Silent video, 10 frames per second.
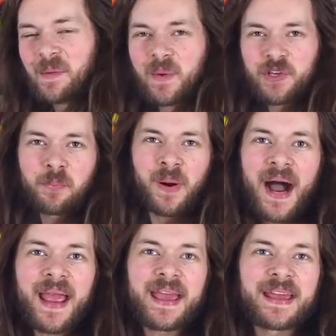and when you
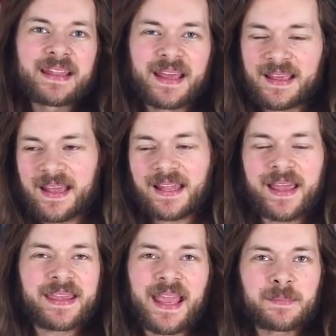buy it, at, uh, uh,
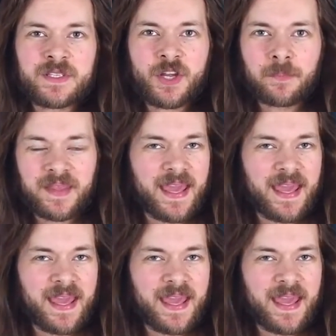like GameStop, the